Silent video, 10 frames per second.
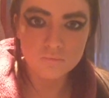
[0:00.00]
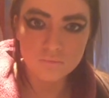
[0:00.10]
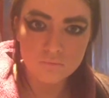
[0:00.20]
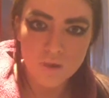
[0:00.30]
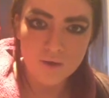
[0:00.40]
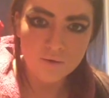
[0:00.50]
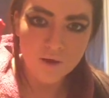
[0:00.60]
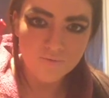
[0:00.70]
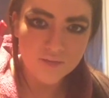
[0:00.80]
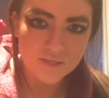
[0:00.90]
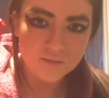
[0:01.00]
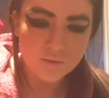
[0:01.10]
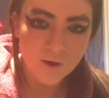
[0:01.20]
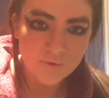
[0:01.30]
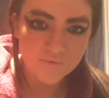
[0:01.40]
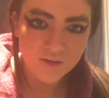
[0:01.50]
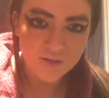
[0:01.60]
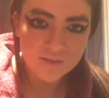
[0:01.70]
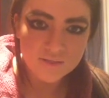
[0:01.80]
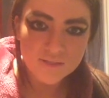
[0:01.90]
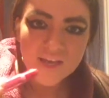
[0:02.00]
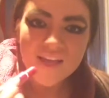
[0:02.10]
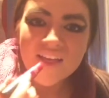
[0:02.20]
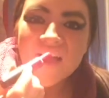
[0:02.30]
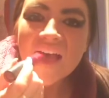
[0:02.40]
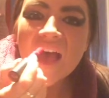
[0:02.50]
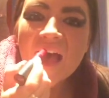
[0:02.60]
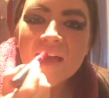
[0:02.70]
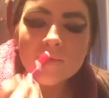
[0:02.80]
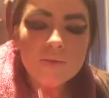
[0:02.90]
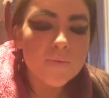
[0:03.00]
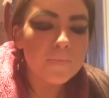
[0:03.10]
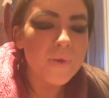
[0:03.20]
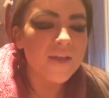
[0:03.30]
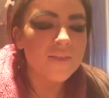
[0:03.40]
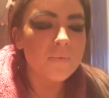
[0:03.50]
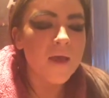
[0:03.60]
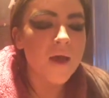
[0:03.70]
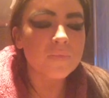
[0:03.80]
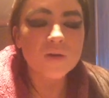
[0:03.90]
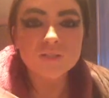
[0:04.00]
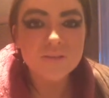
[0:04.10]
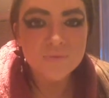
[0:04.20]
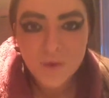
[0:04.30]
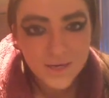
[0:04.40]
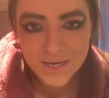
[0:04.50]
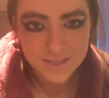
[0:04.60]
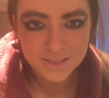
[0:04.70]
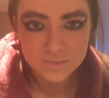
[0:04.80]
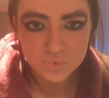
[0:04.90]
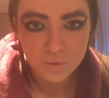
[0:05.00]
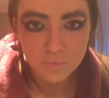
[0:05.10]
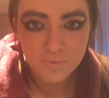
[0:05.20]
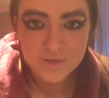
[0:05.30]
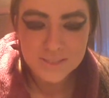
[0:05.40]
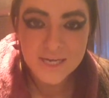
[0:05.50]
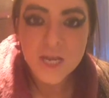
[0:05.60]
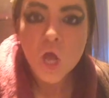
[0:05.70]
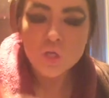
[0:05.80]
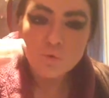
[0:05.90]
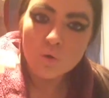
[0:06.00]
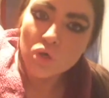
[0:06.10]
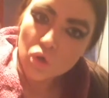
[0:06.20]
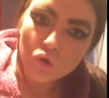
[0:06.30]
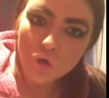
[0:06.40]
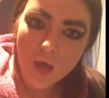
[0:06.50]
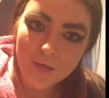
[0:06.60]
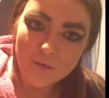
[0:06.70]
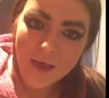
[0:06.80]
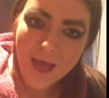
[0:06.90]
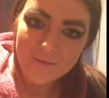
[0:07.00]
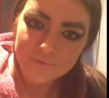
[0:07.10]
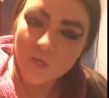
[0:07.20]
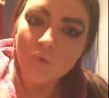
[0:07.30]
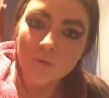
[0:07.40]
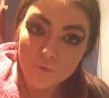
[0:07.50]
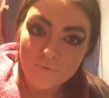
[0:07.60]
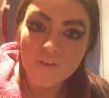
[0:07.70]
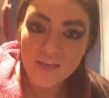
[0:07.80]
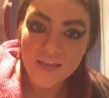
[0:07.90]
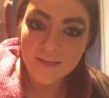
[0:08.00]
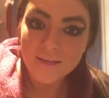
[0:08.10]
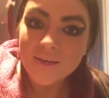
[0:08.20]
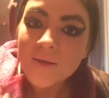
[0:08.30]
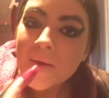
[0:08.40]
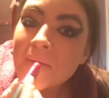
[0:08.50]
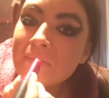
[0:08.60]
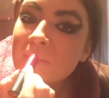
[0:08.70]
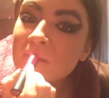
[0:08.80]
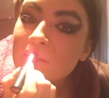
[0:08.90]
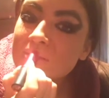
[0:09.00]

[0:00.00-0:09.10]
well, I think it's quite obvious. And the bigger the better, because if you ain't had a lip job already, you want to look like you have so that you fit in, because